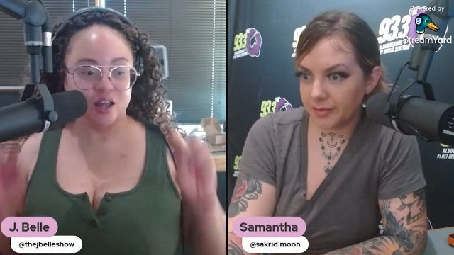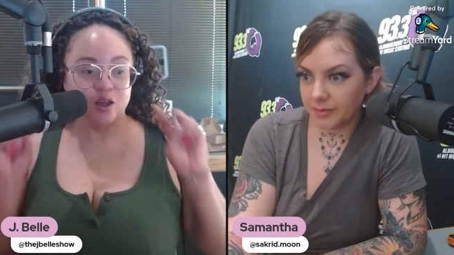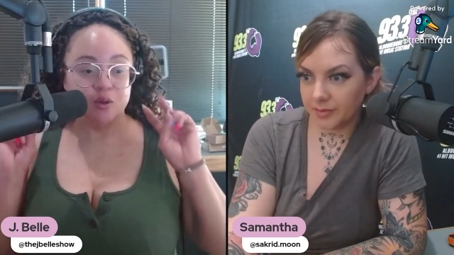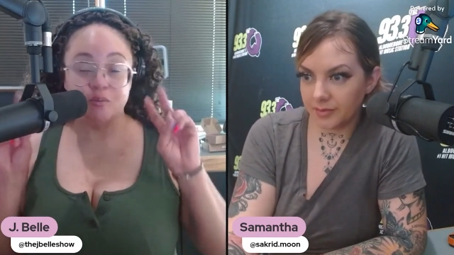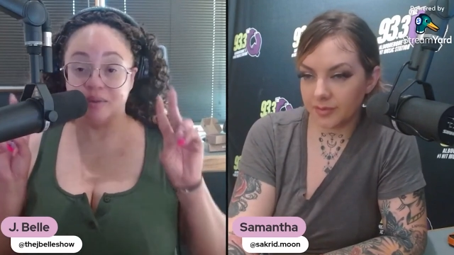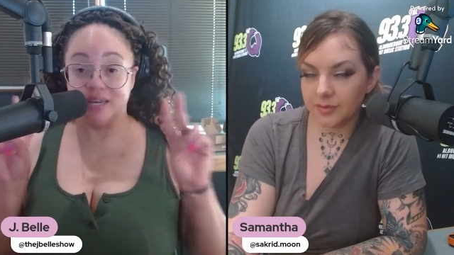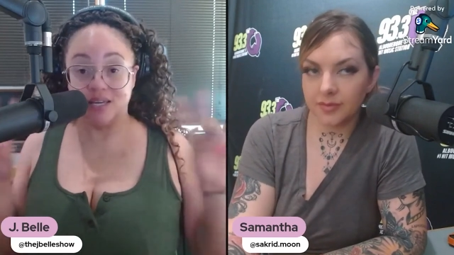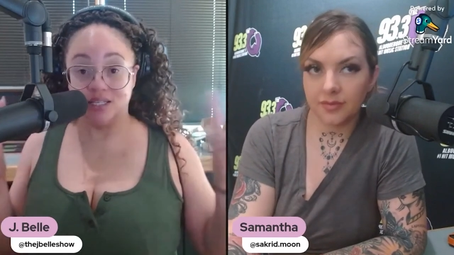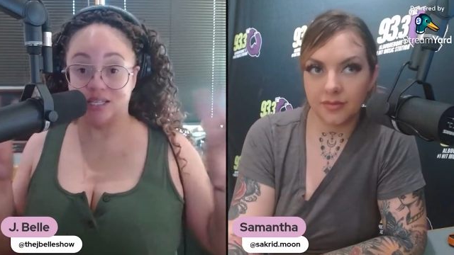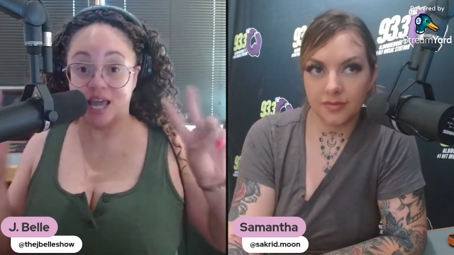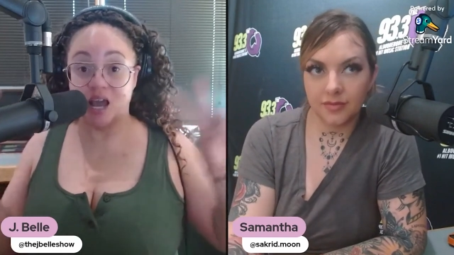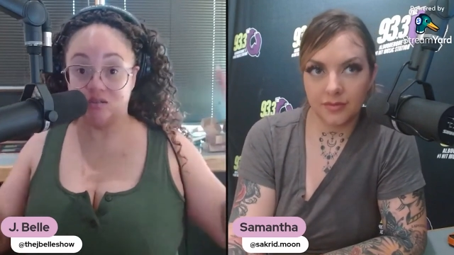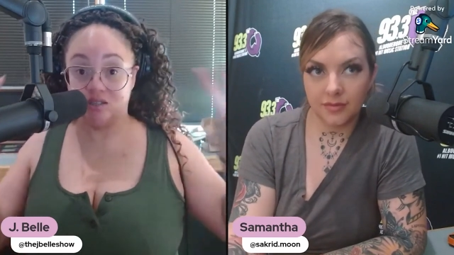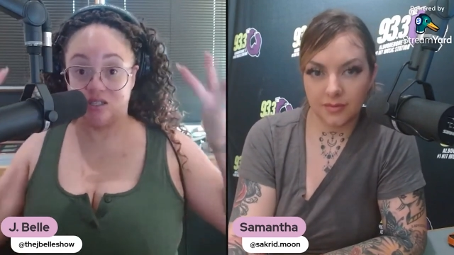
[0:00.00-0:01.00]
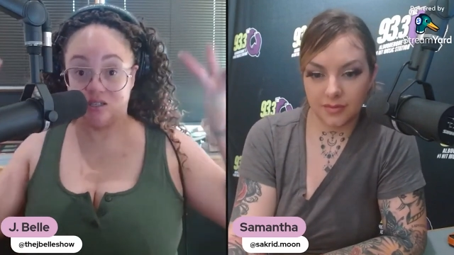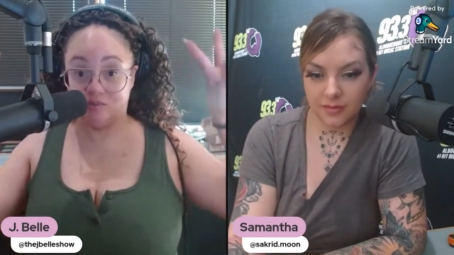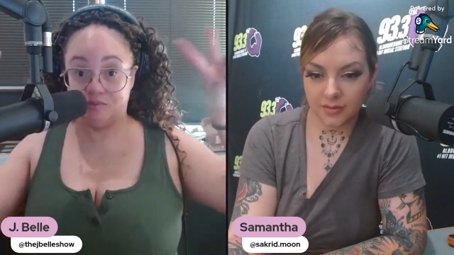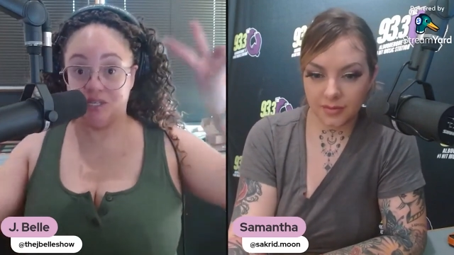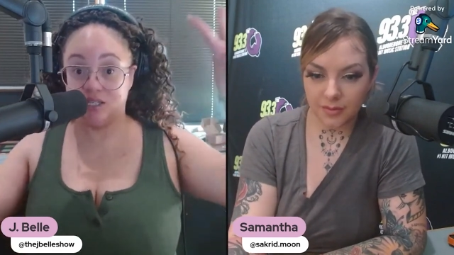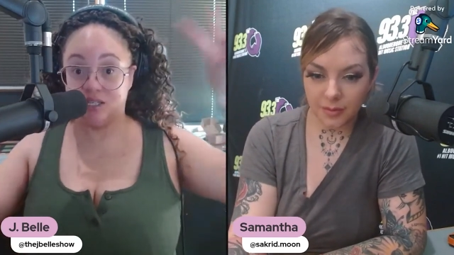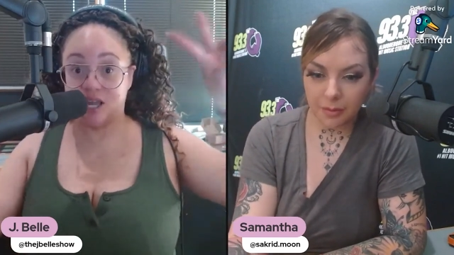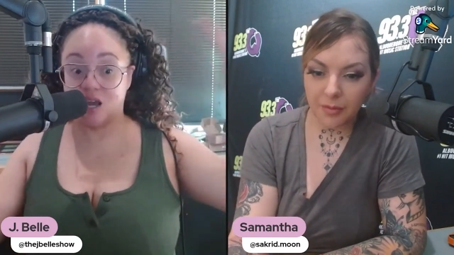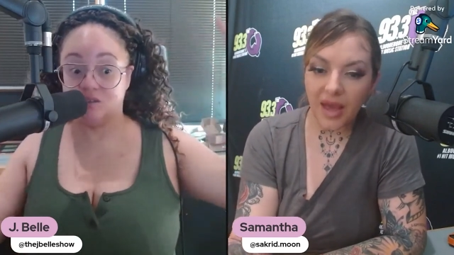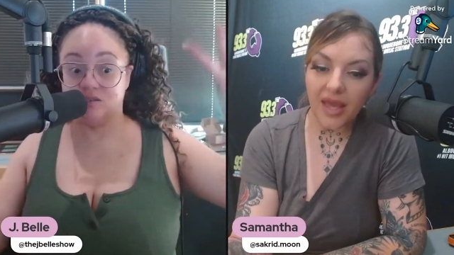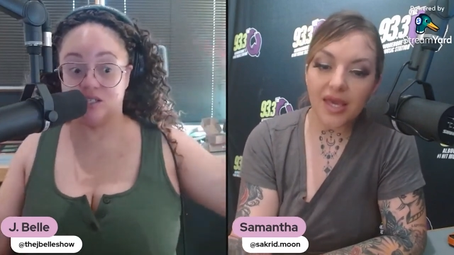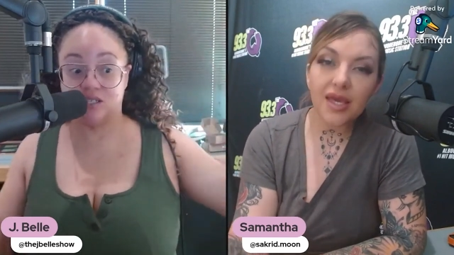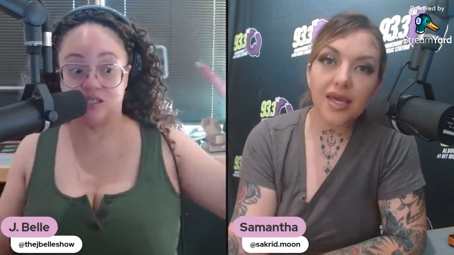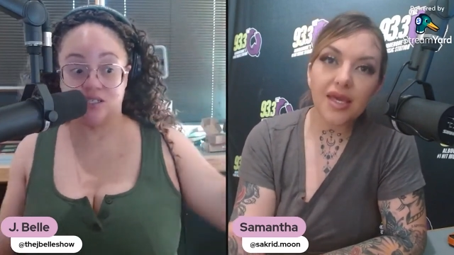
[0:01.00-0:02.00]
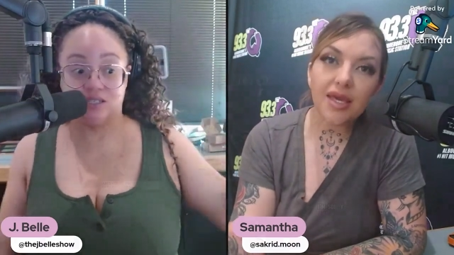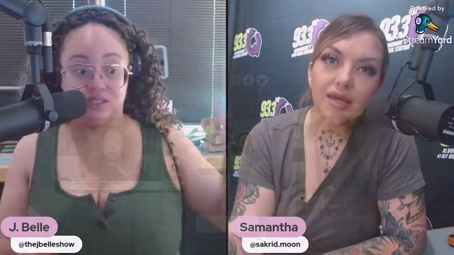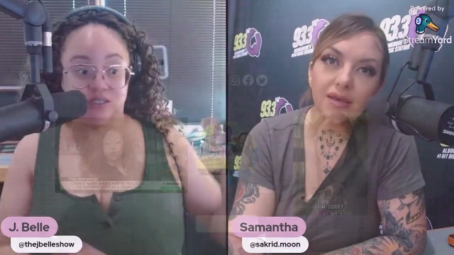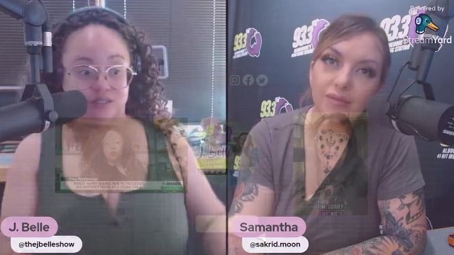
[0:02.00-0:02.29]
Speaker 1: Peace out. Peace out. Bye.